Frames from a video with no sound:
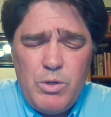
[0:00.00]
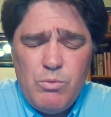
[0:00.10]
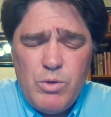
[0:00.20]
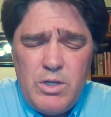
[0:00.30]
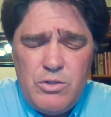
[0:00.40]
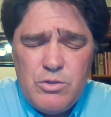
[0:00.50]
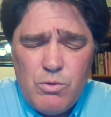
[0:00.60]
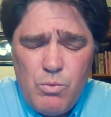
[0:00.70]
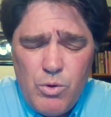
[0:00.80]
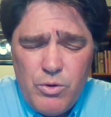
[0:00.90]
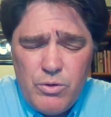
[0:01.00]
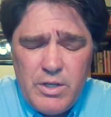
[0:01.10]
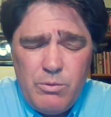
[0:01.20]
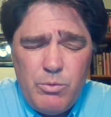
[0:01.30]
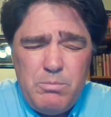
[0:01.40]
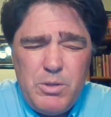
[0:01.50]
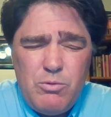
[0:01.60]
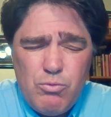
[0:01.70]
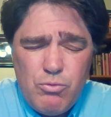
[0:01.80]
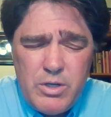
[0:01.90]
when we read your word, that it would
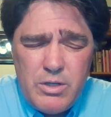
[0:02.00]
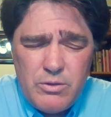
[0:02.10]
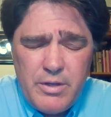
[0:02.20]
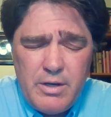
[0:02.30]
be real,